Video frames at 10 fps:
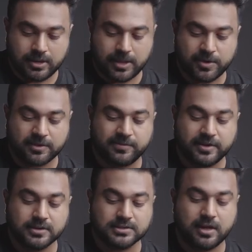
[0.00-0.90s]
keep your
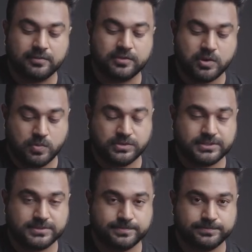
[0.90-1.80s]
fingers half
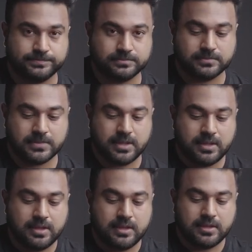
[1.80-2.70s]
closed.
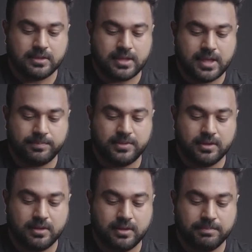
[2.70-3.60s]
Keep
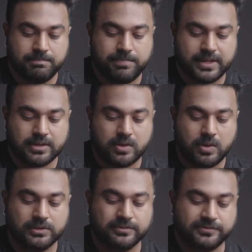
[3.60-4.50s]
the pick
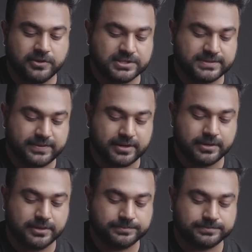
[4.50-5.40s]
on the first
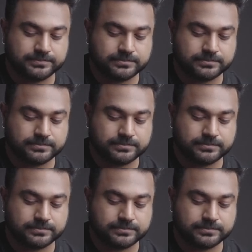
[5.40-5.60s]
finger.